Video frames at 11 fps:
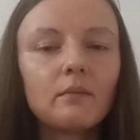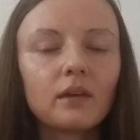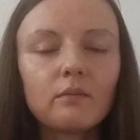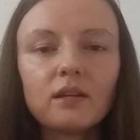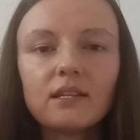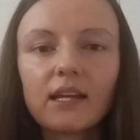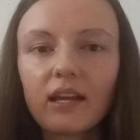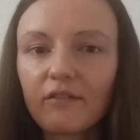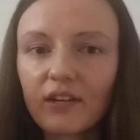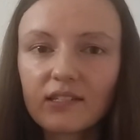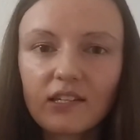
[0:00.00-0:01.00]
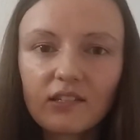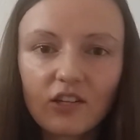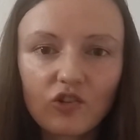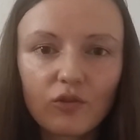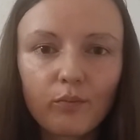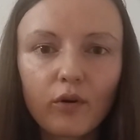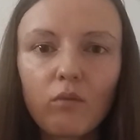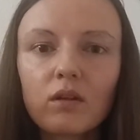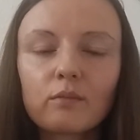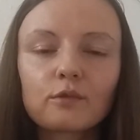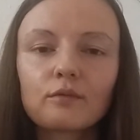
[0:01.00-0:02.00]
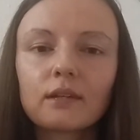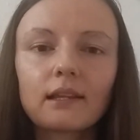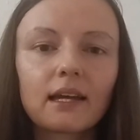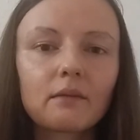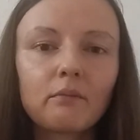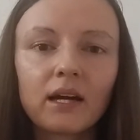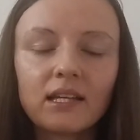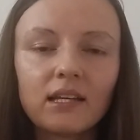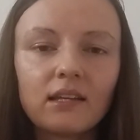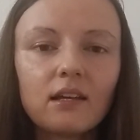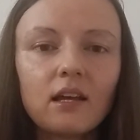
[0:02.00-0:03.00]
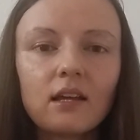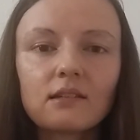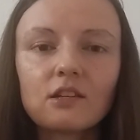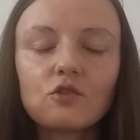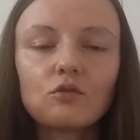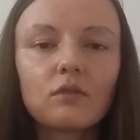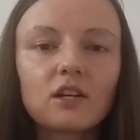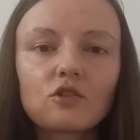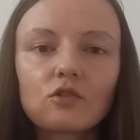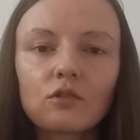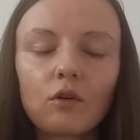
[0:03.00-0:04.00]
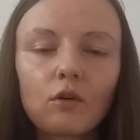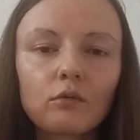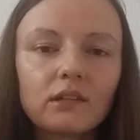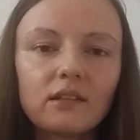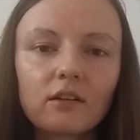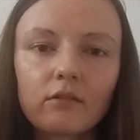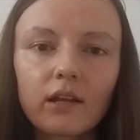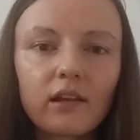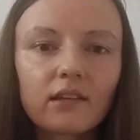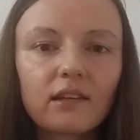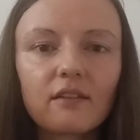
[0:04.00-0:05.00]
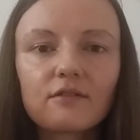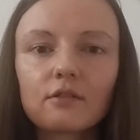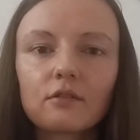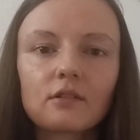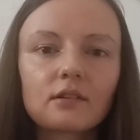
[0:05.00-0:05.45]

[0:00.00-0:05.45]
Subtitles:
Maybe they have existential problems with like money situation, or with their relatives, or